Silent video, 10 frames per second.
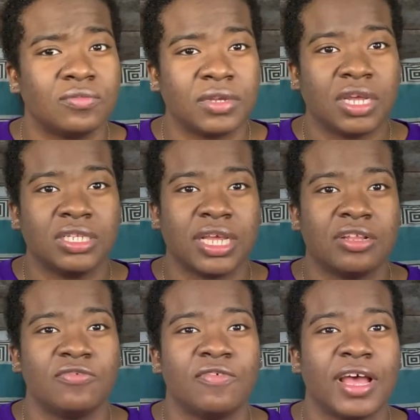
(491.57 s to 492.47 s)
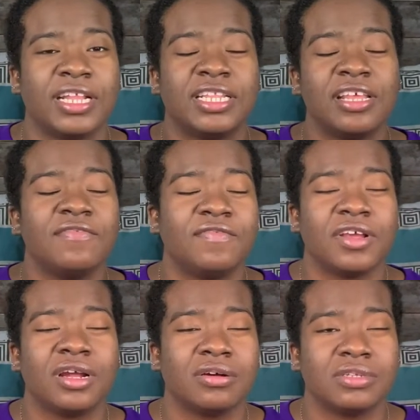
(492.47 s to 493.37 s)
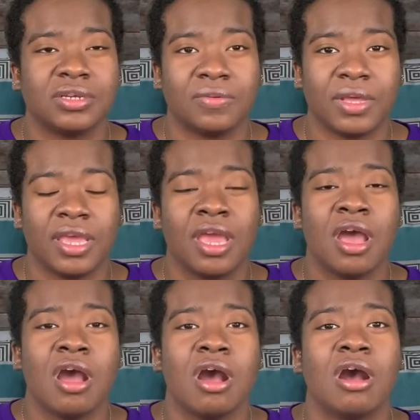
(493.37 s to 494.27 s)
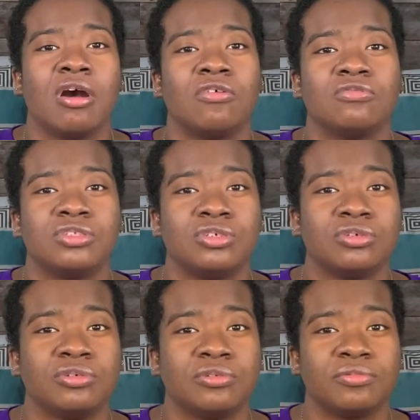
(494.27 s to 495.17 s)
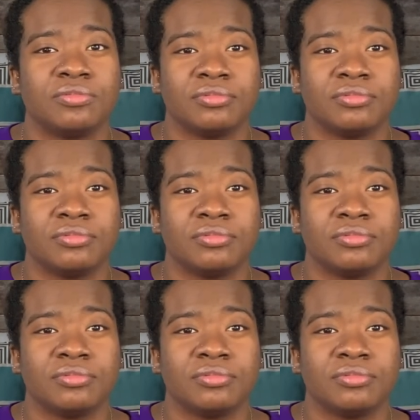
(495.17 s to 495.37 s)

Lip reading: because I did figure out a way how to